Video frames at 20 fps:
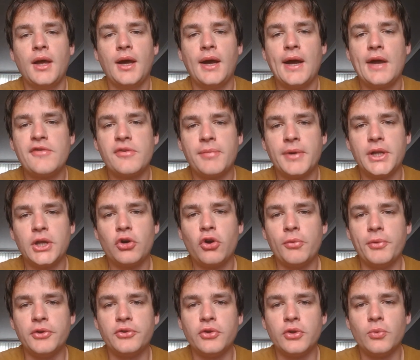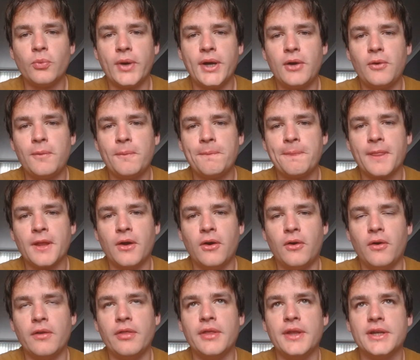Hi everybody, hope you're doing well
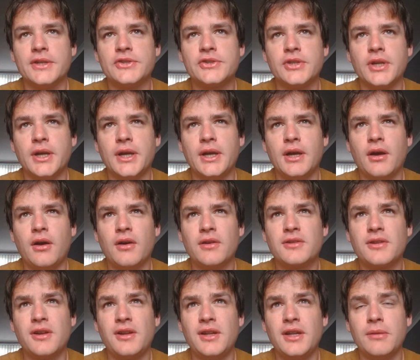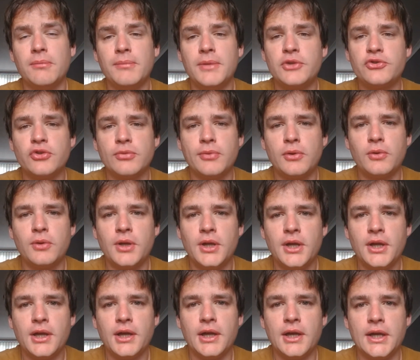on this utterly miserable
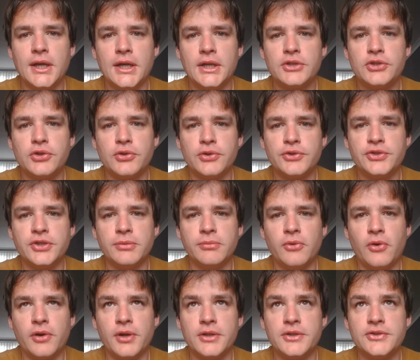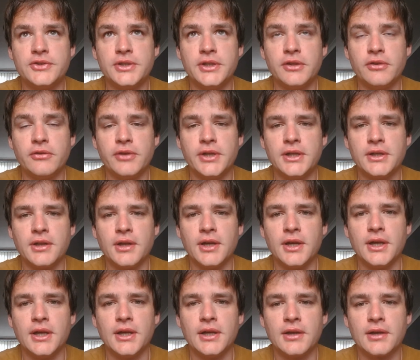Tuesday morning. See the rain
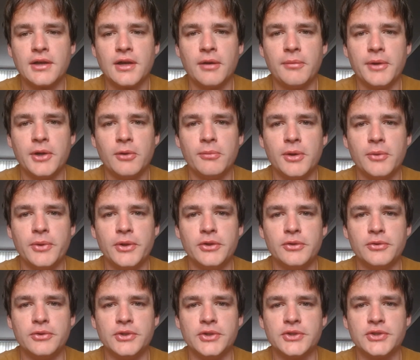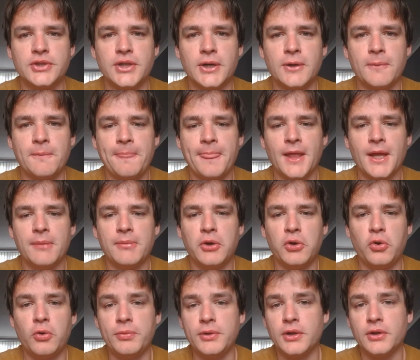coming out my window just now. But I
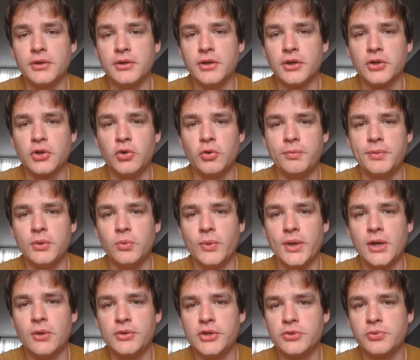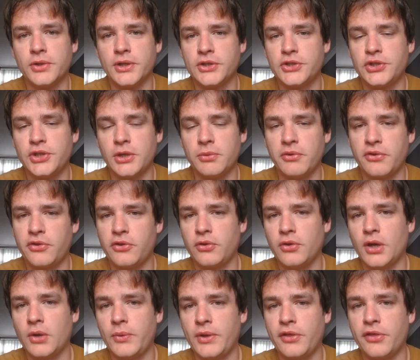hope you're coping well. Just want to share with you
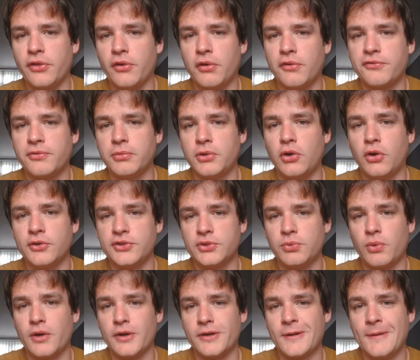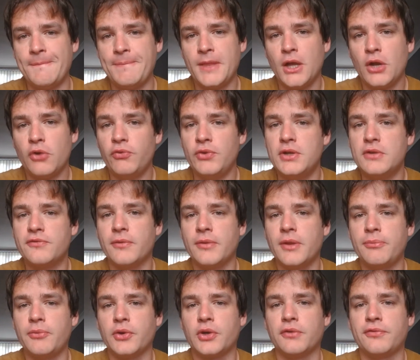a wee thought from God's Word, reading from the
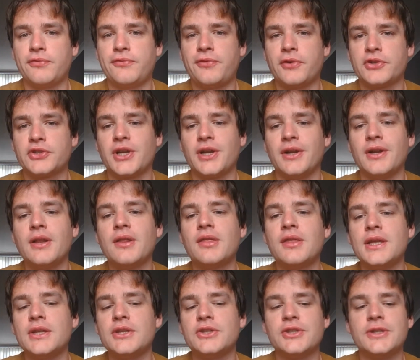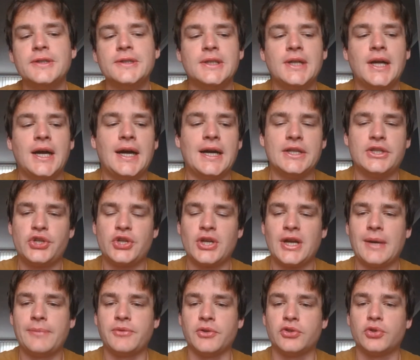book of 1 Corinthians and
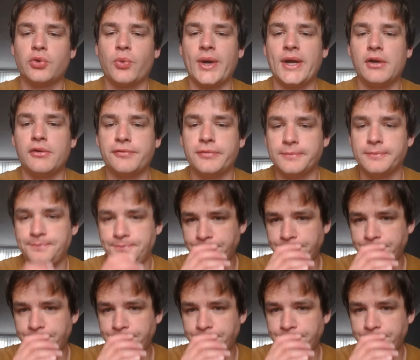chapter 12.